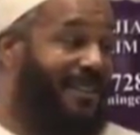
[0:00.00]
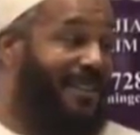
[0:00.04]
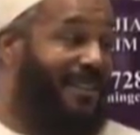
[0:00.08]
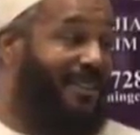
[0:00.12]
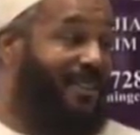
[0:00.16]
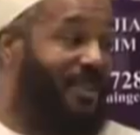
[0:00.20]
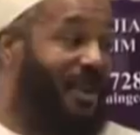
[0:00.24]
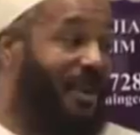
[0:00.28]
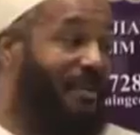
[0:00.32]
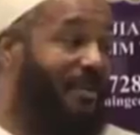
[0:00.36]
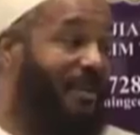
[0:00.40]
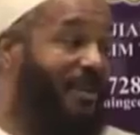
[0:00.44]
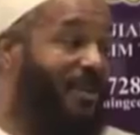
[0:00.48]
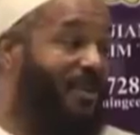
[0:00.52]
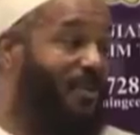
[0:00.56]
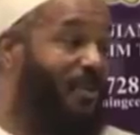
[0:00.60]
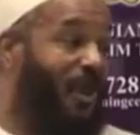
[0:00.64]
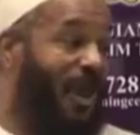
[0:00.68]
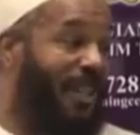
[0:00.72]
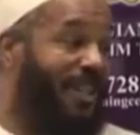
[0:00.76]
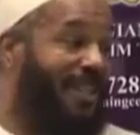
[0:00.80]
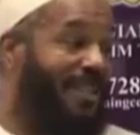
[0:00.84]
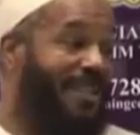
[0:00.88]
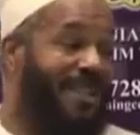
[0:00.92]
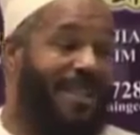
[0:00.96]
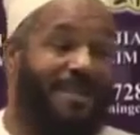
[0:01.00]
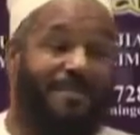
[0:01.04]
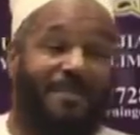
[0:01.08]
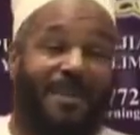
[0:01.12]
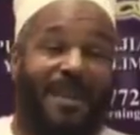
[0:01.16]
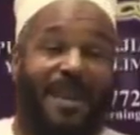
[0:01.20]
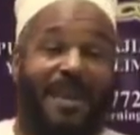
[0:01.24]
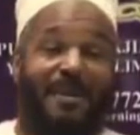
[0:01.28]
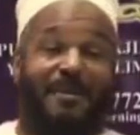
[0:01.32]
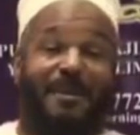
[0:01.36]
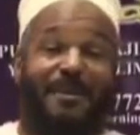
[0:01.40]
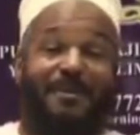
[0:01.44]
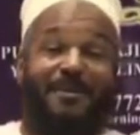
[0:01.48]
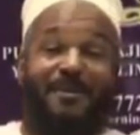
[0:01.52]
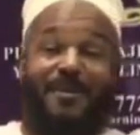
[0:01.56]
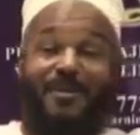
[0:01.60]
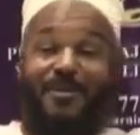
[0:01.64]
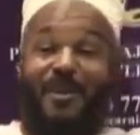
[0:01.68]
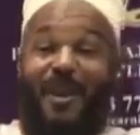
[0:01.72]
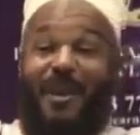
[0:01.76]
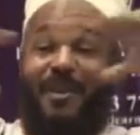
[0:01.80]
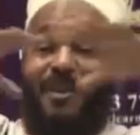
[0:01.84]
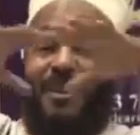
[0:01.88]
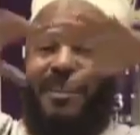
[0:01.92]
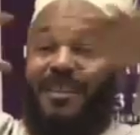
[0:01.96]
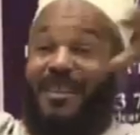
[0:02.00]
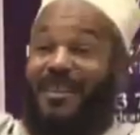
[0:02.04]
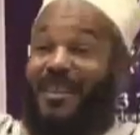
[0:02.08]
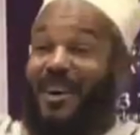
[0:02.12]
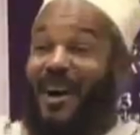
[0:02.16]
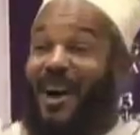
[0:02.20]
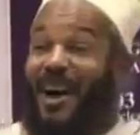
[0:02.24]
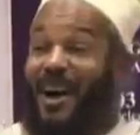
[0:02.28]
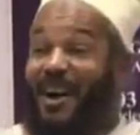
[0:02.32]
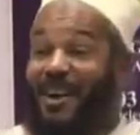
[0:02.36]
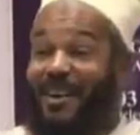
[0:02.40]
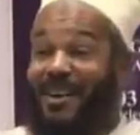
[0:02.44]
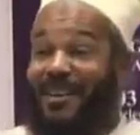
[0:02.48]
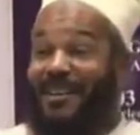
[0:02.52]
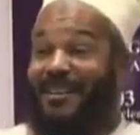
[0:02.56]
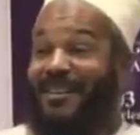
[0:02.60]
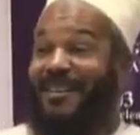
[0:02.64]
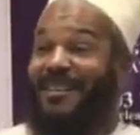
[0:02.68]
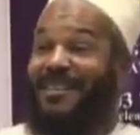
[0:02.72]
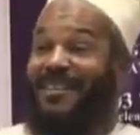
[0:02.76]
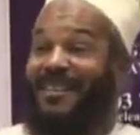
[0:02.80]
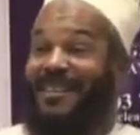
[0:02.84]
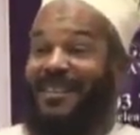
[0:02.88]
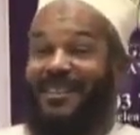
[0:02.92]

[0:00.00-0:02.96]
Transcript: the German SWAT team came and surrounded the car and